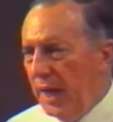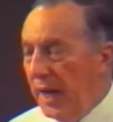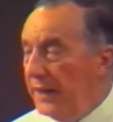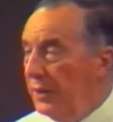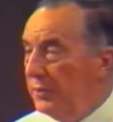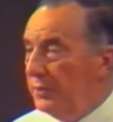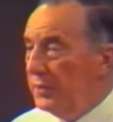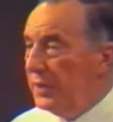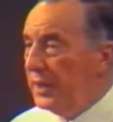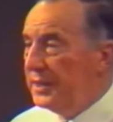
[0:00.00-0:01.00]
I
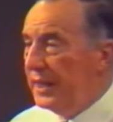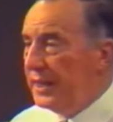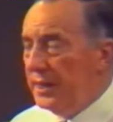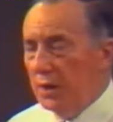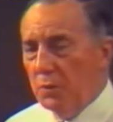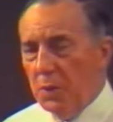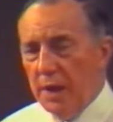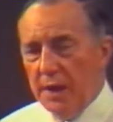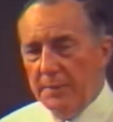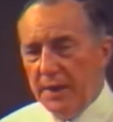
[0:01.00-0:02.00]
don't exactly know
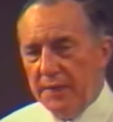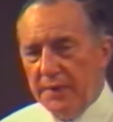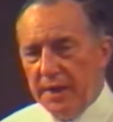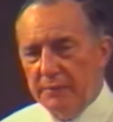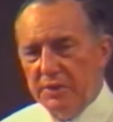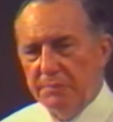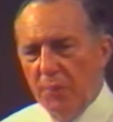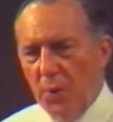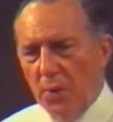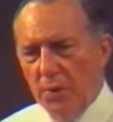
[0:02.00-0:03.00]
why, but I think I was
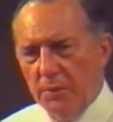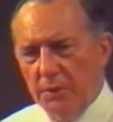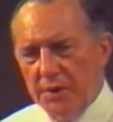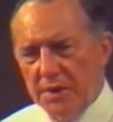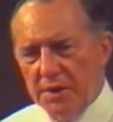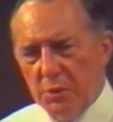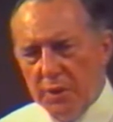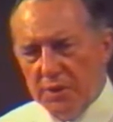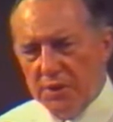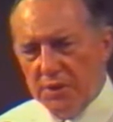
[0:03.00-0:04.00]
born with this
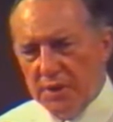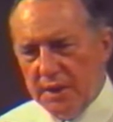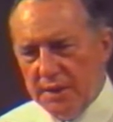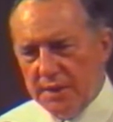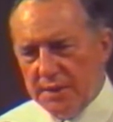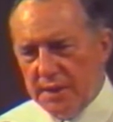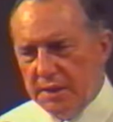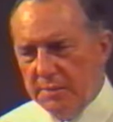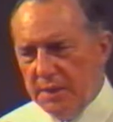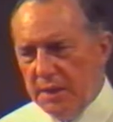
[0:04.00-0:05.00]
question
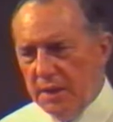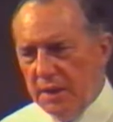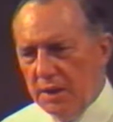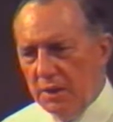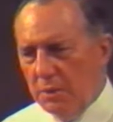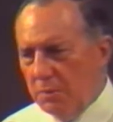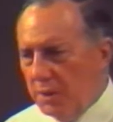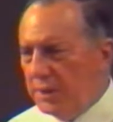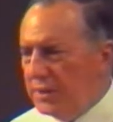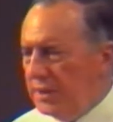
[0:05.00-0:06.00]
inside me
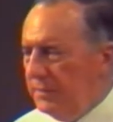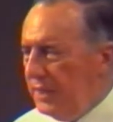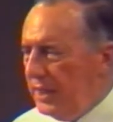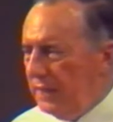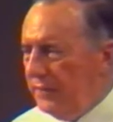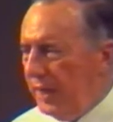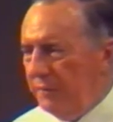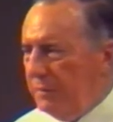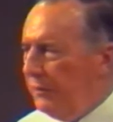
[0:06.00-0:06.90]
what is the meaning of life?